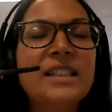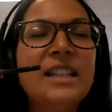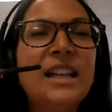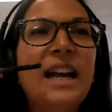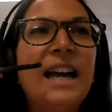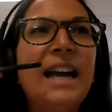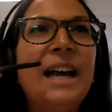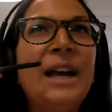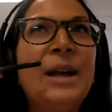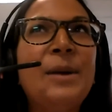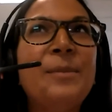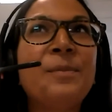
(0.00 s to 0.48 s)

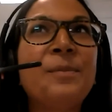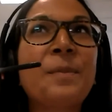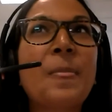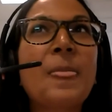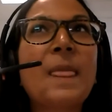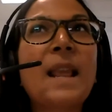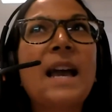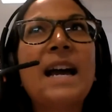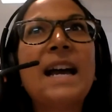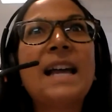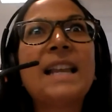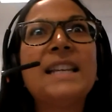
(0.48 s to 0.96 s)
And
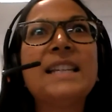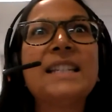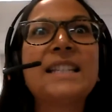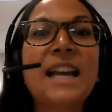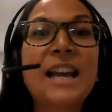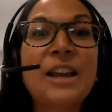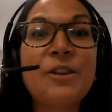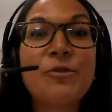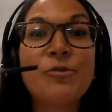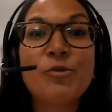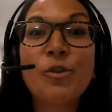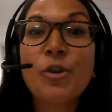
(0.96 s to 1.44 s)

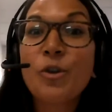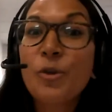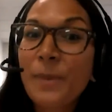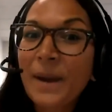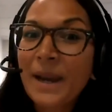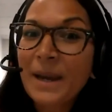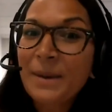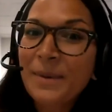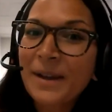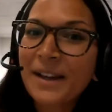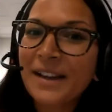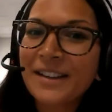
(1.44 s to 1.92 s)
I wrote a
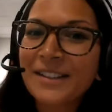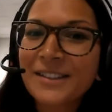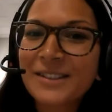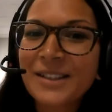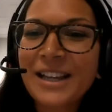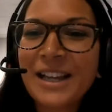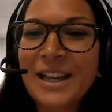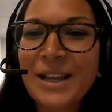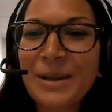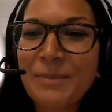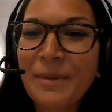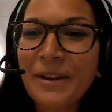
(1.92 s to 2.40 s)
paper,
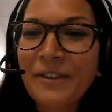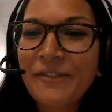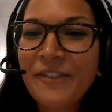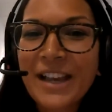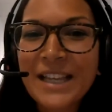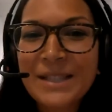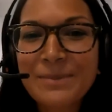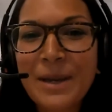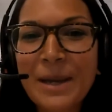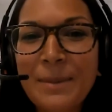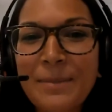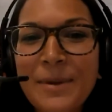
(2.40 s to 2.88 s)
my
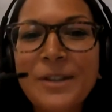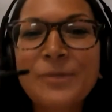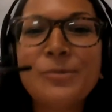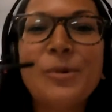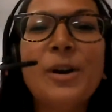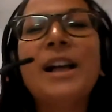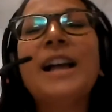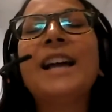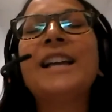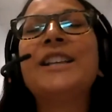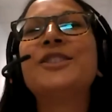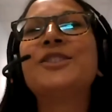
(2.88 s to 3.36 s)
first paper.
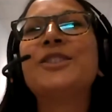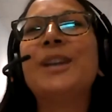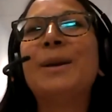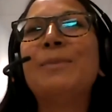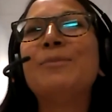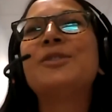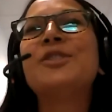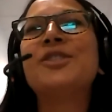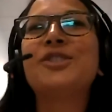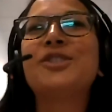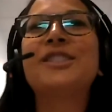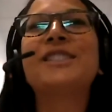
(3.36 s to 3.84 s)
Well,
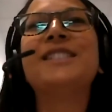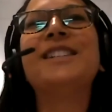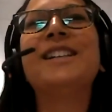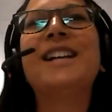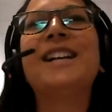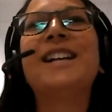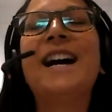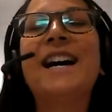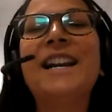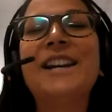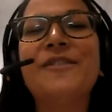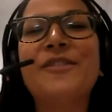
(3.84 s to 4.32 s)
I'm still
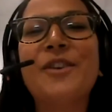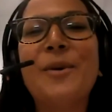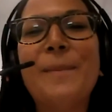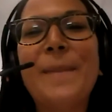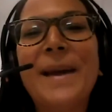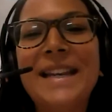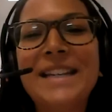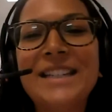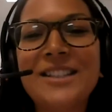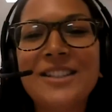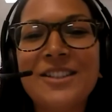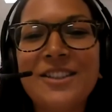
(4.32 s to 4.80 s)
kind of
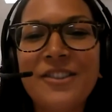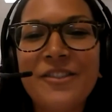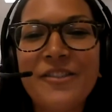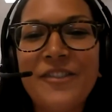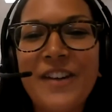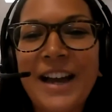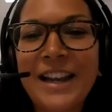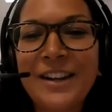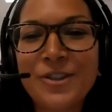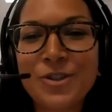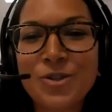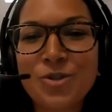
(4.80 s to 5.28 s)
amending the
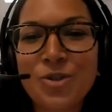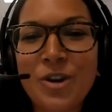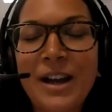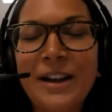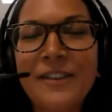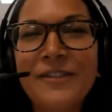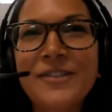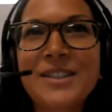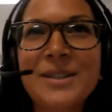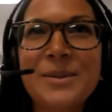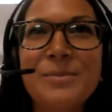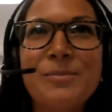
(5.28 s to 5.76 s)
final
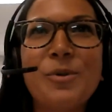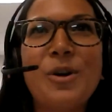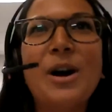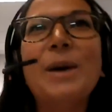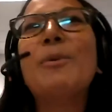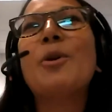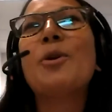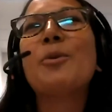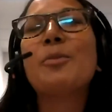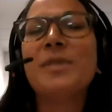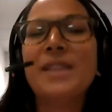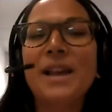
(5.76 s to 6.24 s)
draft, but
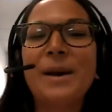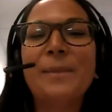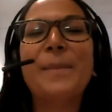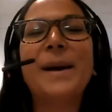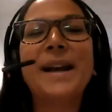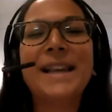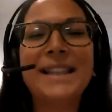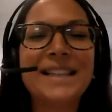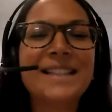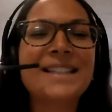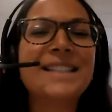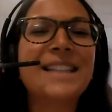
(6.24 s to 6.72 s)
I'm hoping that
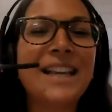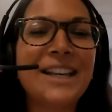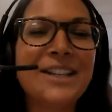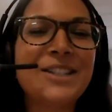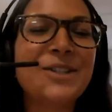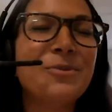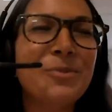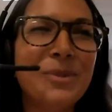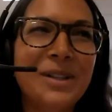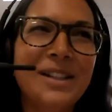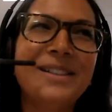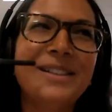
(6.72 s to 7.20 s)
by the stage
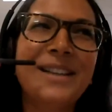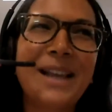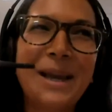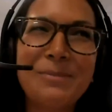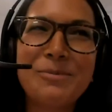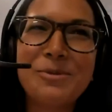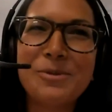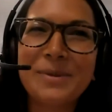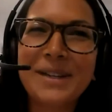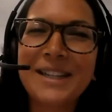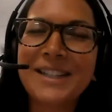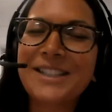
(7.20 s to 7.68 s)
it will
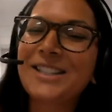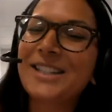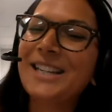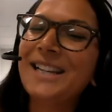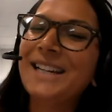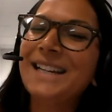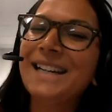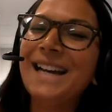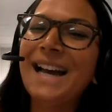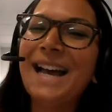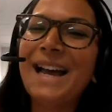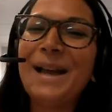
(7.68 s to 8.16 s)
get published.
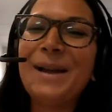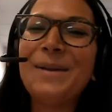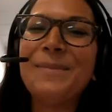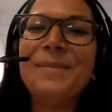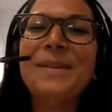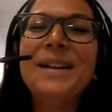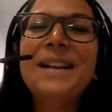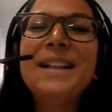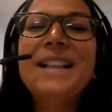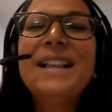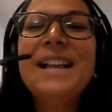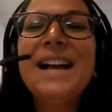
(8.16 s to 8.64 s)

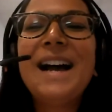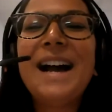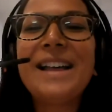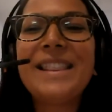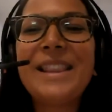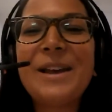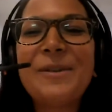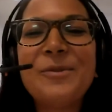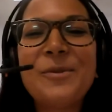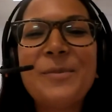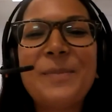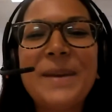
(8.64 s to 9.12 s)
And
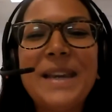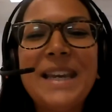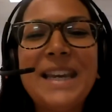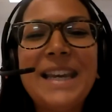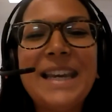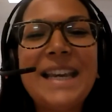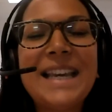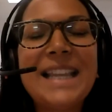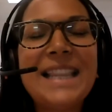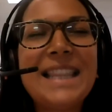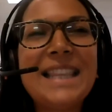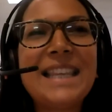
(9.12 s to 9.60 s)
that will
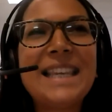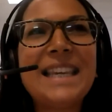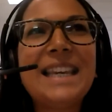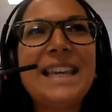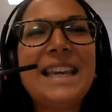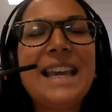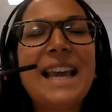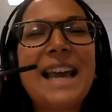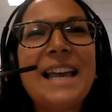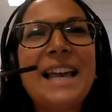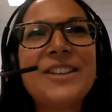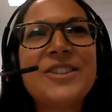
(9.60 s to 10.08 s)
be in
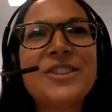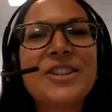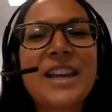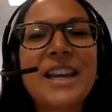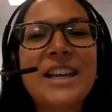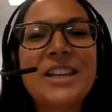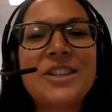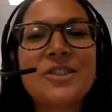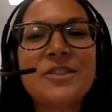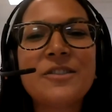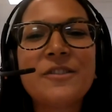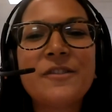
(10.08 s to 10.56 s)
the
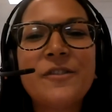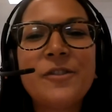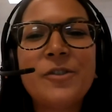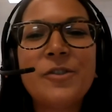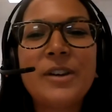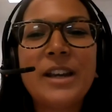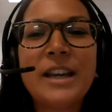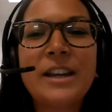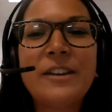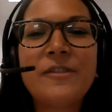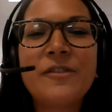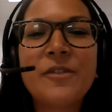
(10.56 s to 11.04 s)
Education
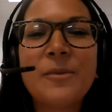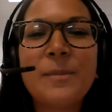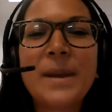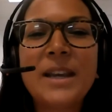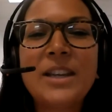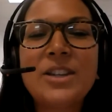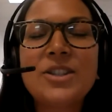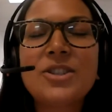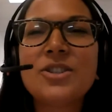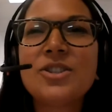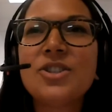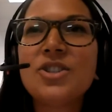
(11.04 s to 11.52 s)
for
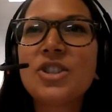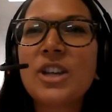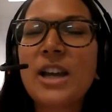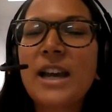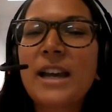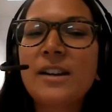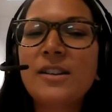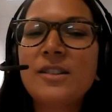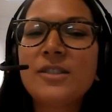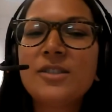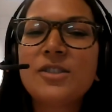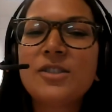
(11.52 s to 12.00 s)
Information
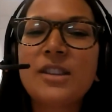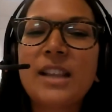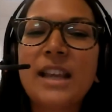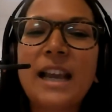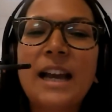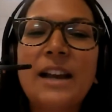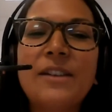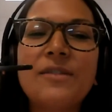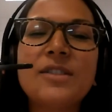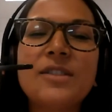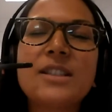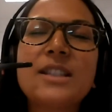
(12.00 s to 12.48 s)
journal. So they
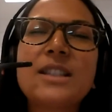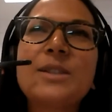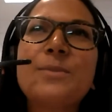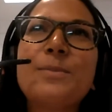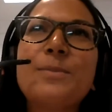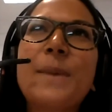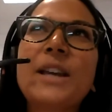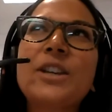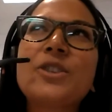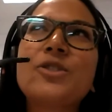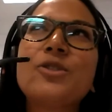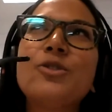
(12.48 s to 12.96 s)
have a
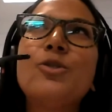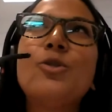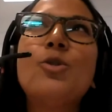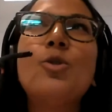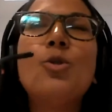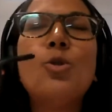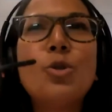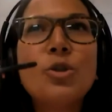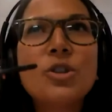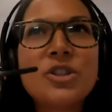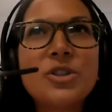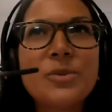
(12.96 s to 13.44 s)
special
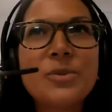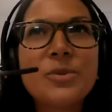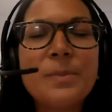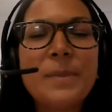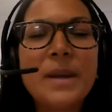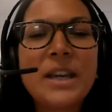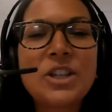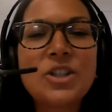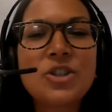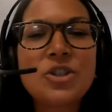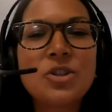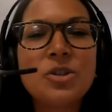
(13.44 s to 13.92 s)
autumn
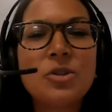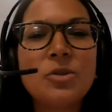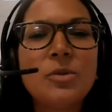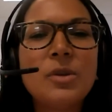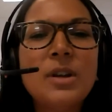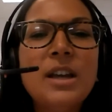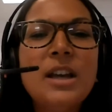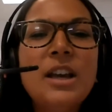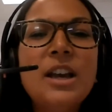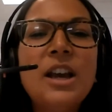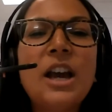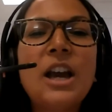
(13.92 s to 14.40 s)
issue
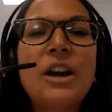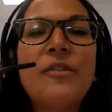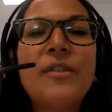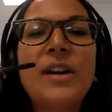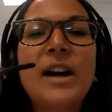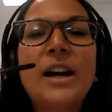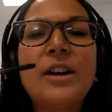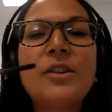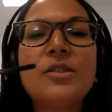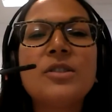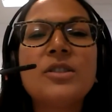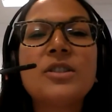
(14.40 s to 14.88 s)

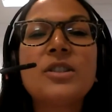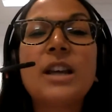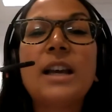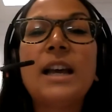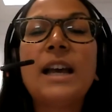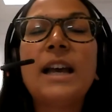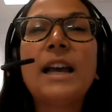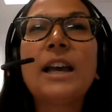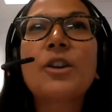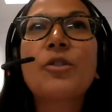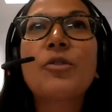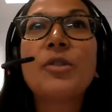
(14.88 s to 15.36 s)
around
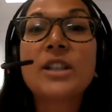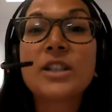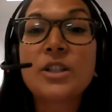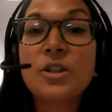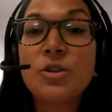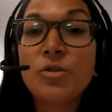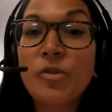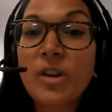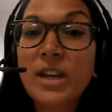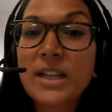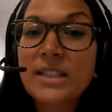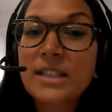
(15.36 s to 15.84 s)

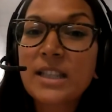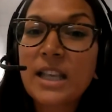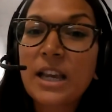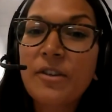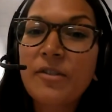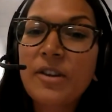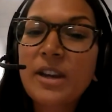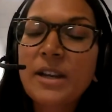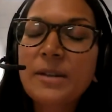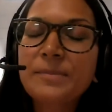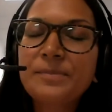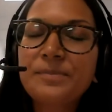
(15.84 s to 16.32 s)
critical race
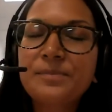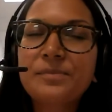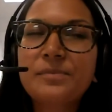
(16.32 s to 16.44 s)
theory.